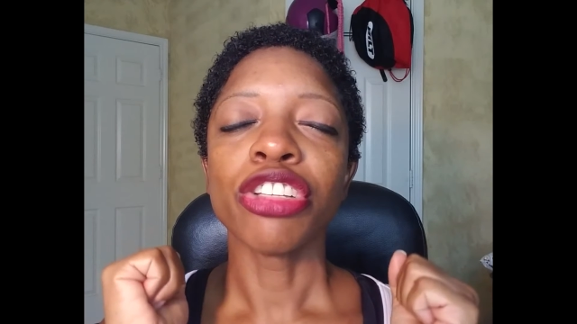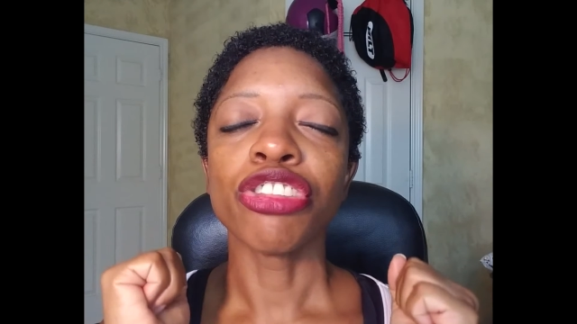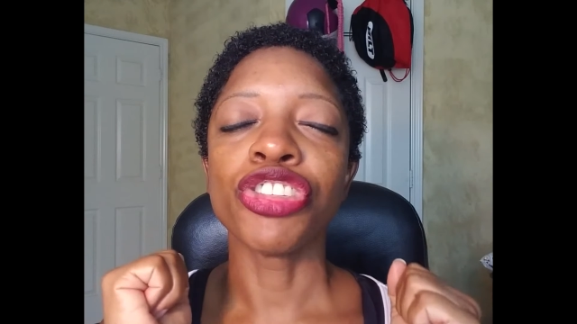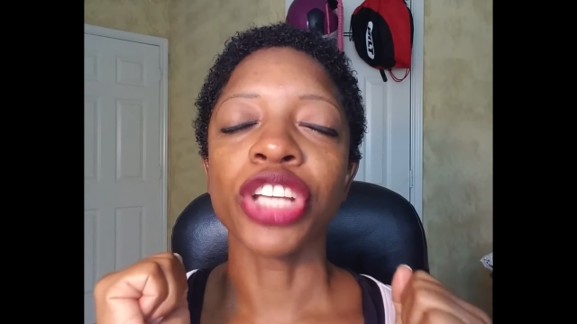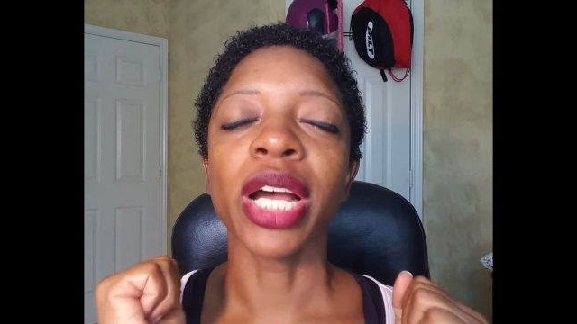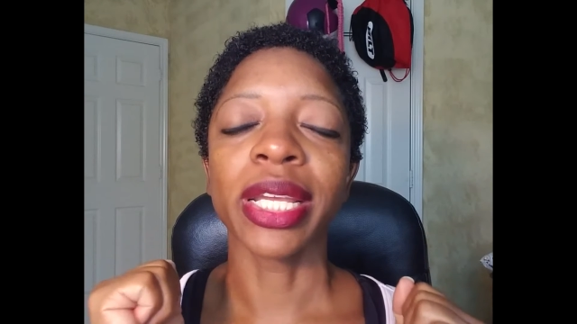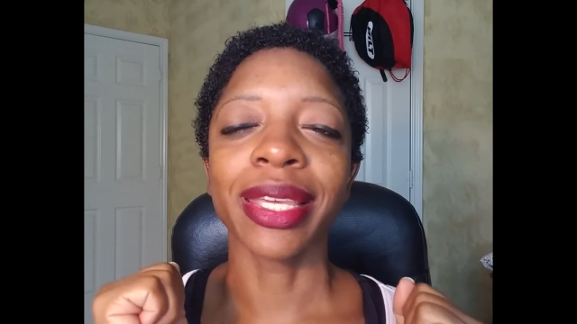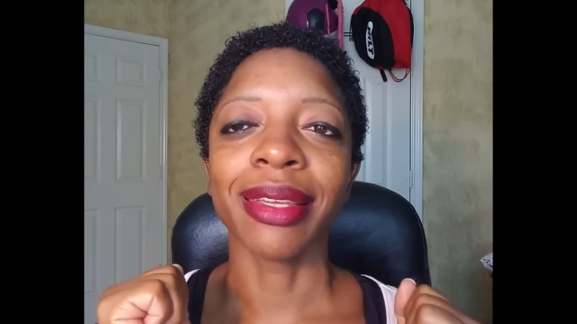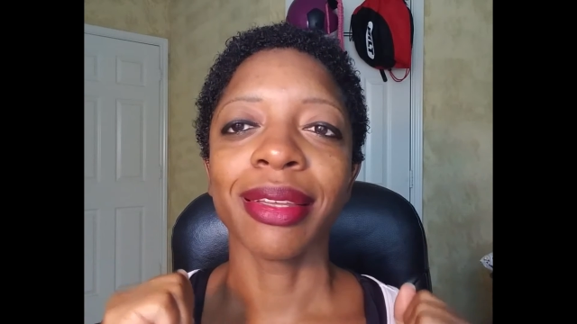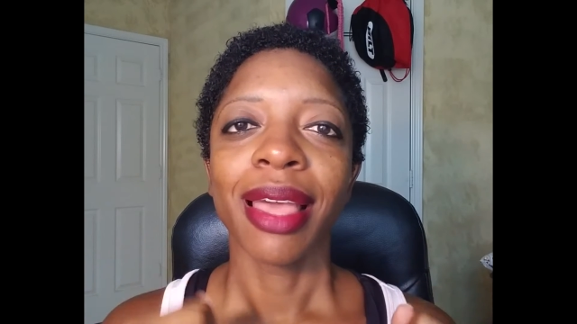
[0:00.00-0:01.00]

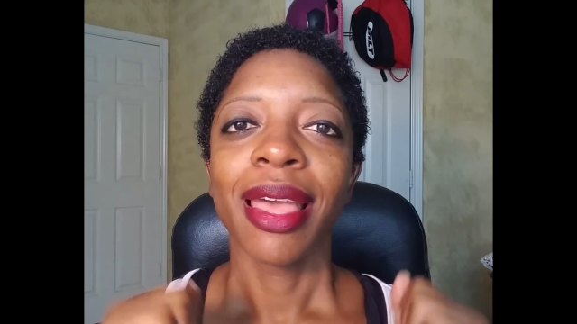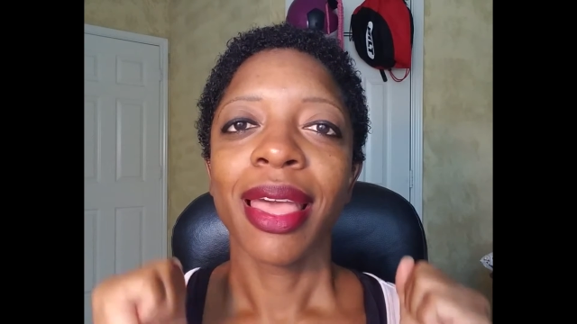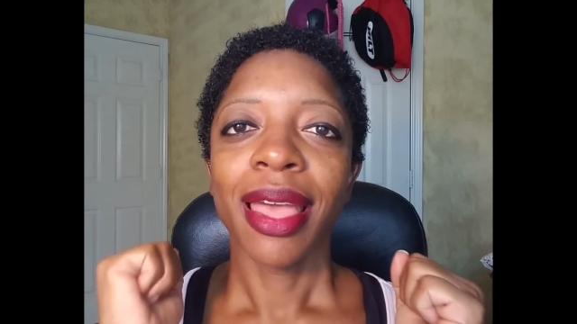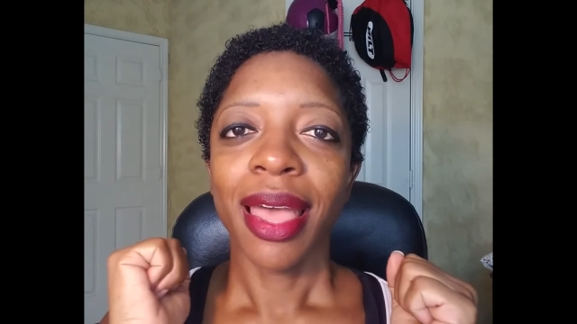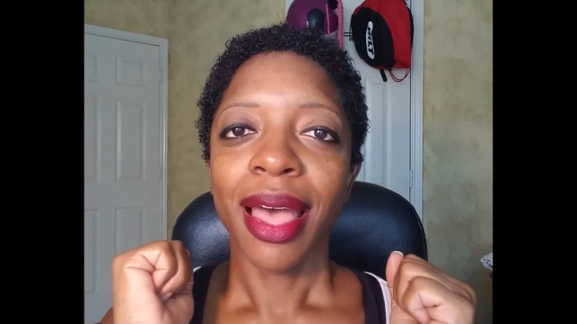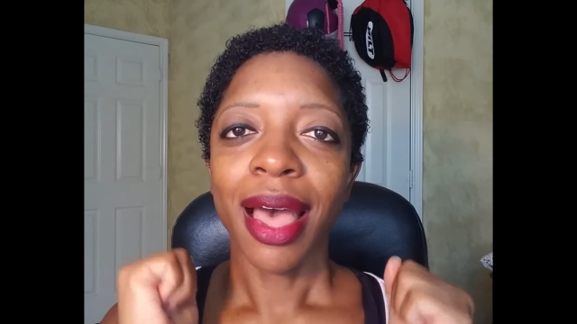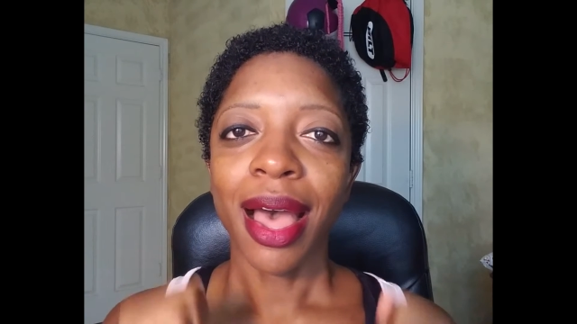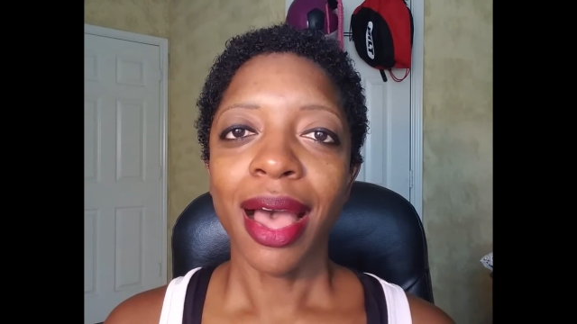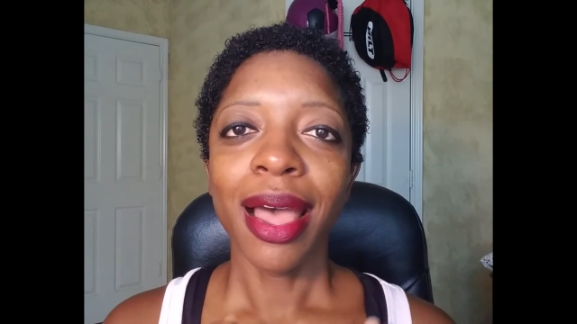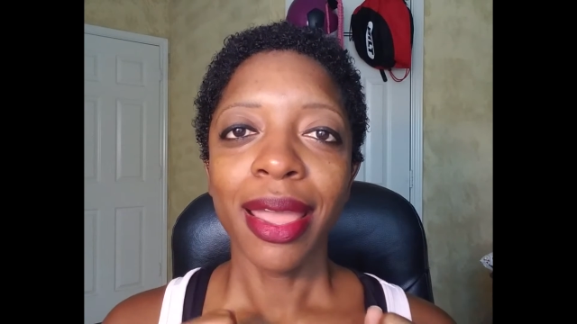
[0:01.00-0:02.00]
junkie.
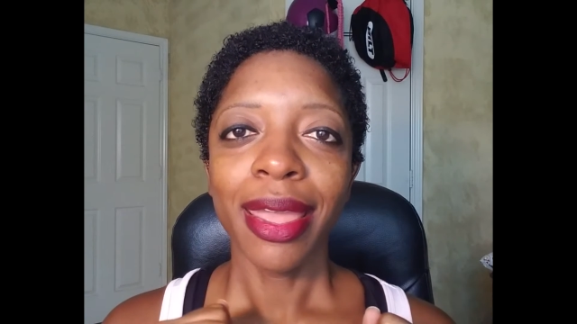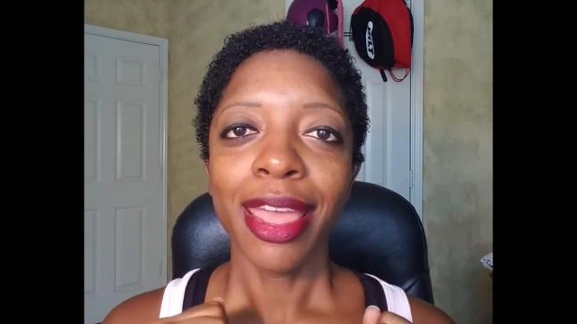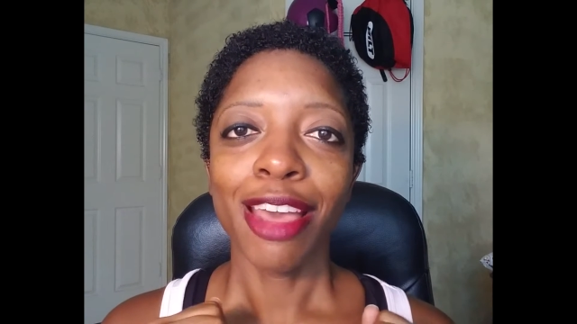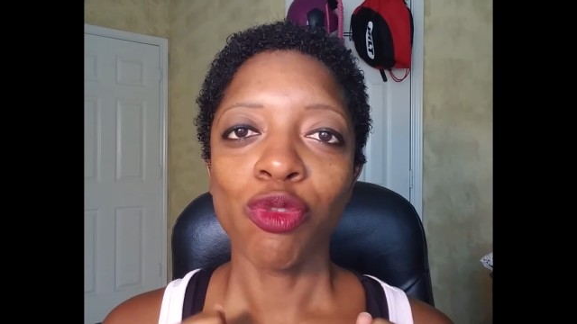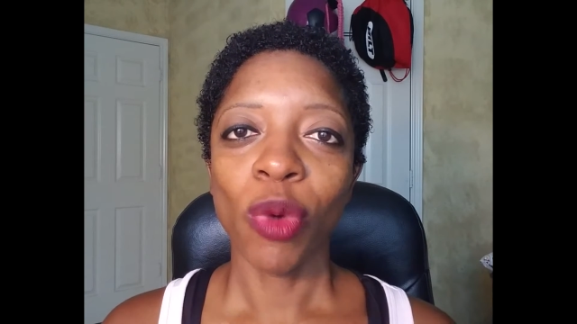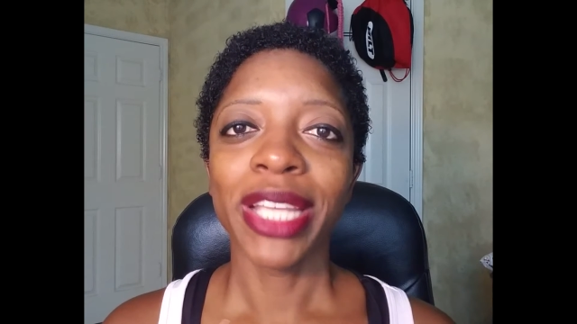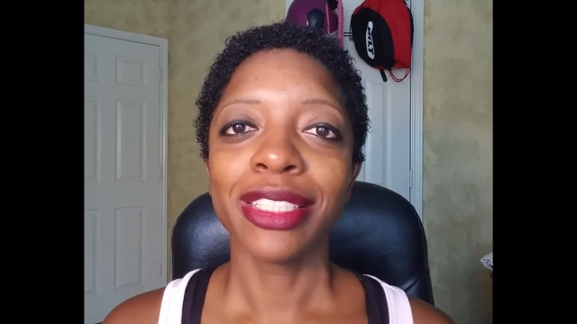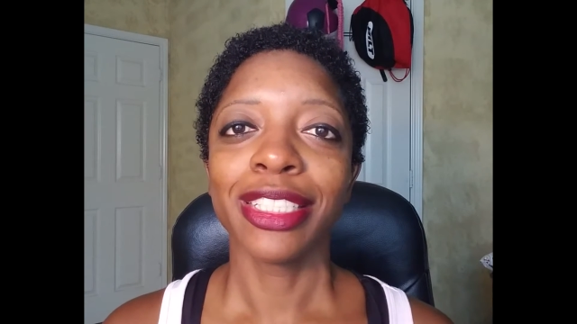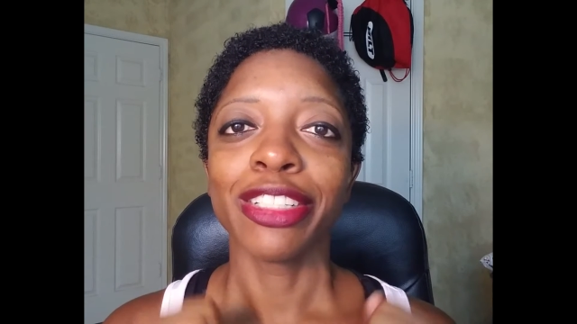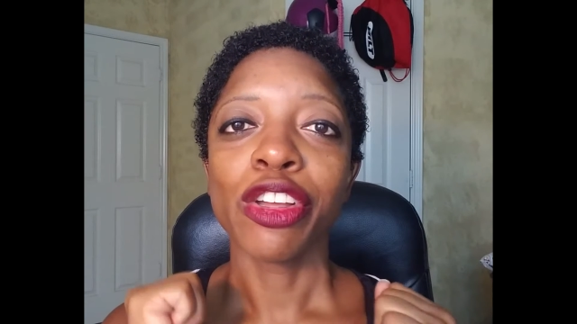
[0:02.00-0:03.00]
I have
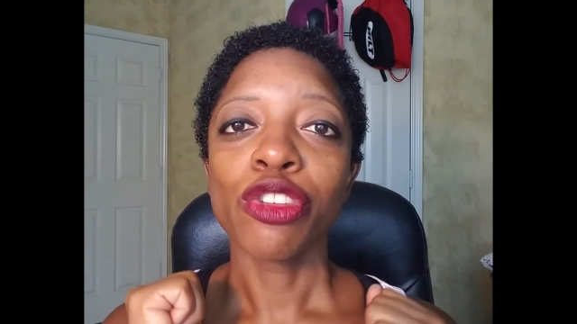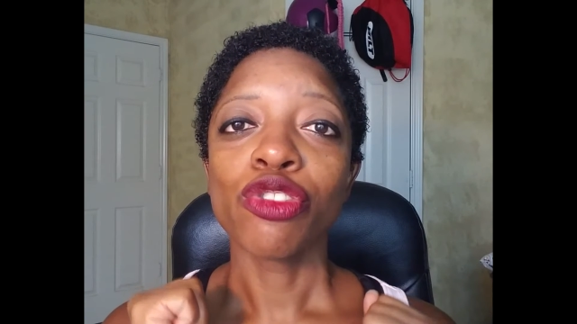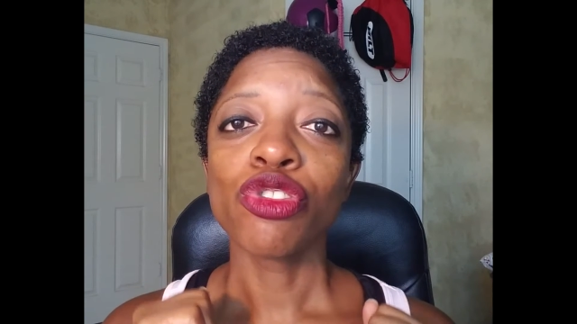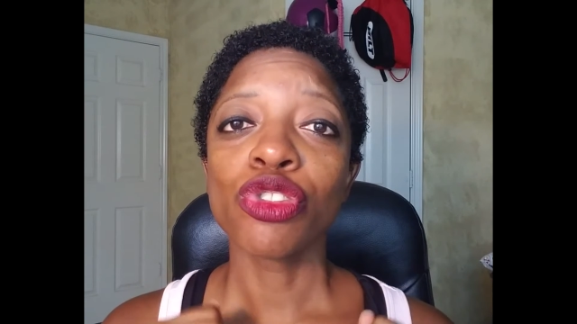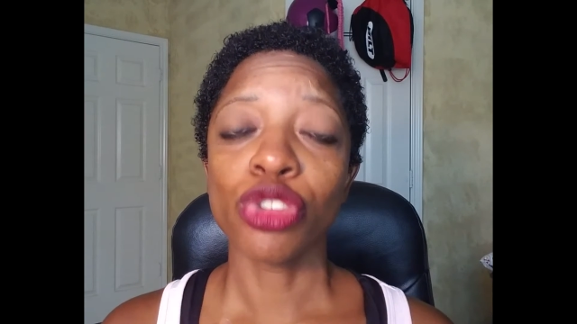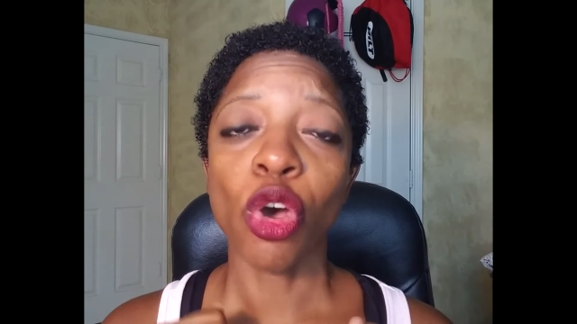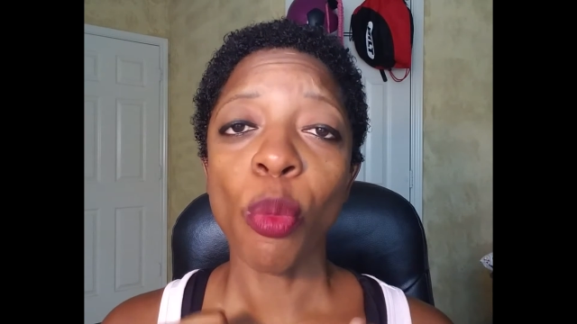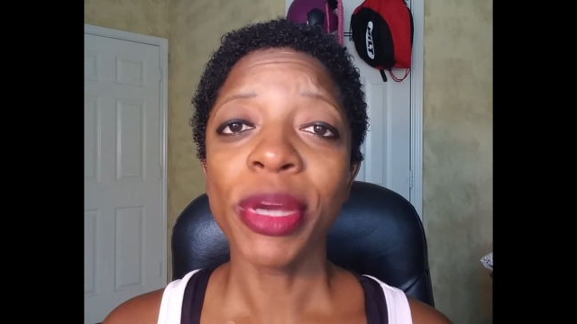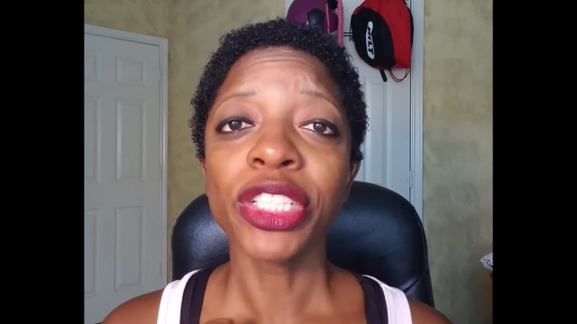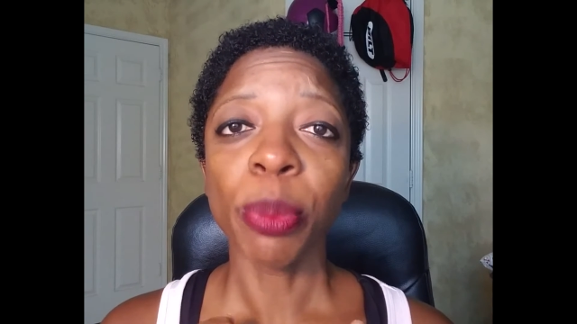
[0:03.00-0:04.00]
wasted
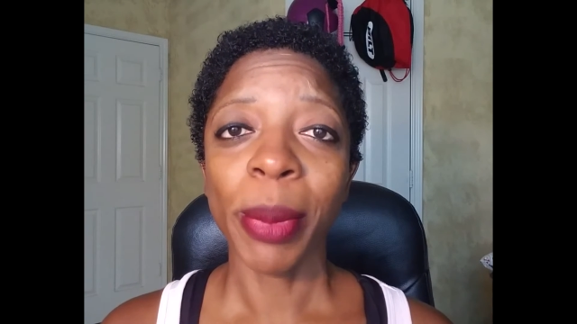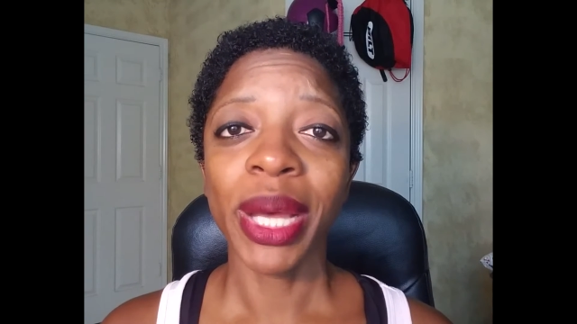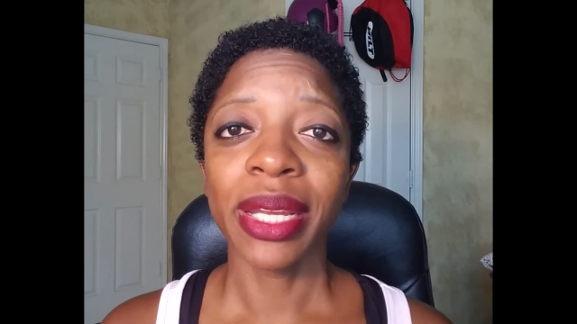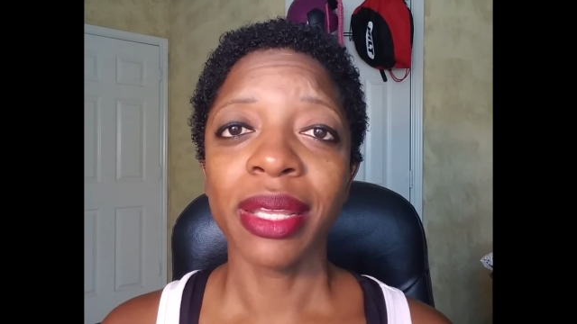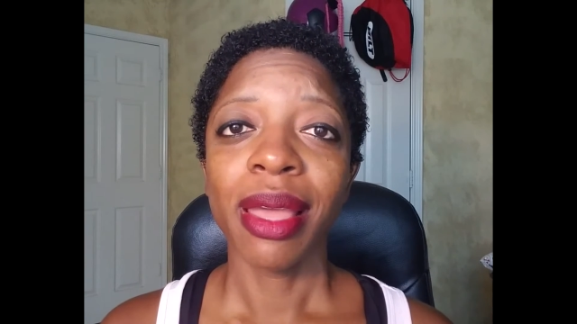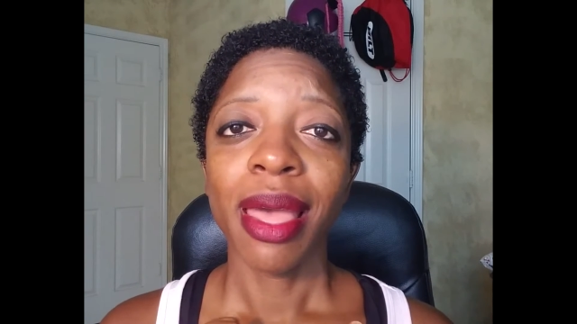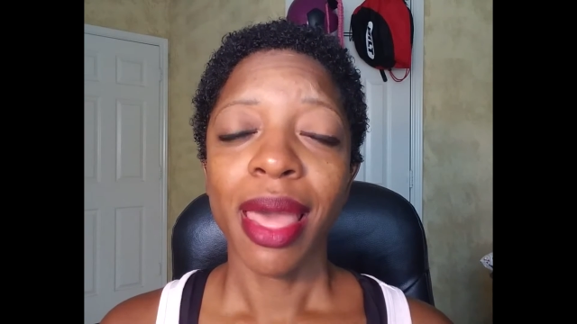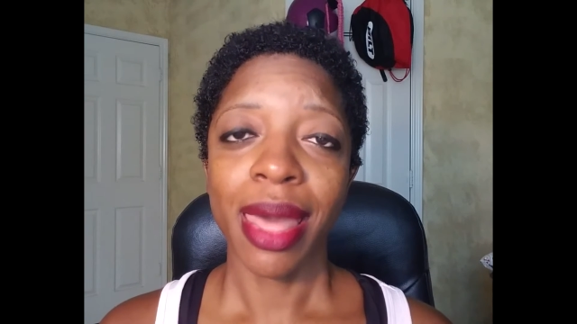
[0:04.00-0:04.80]
so much money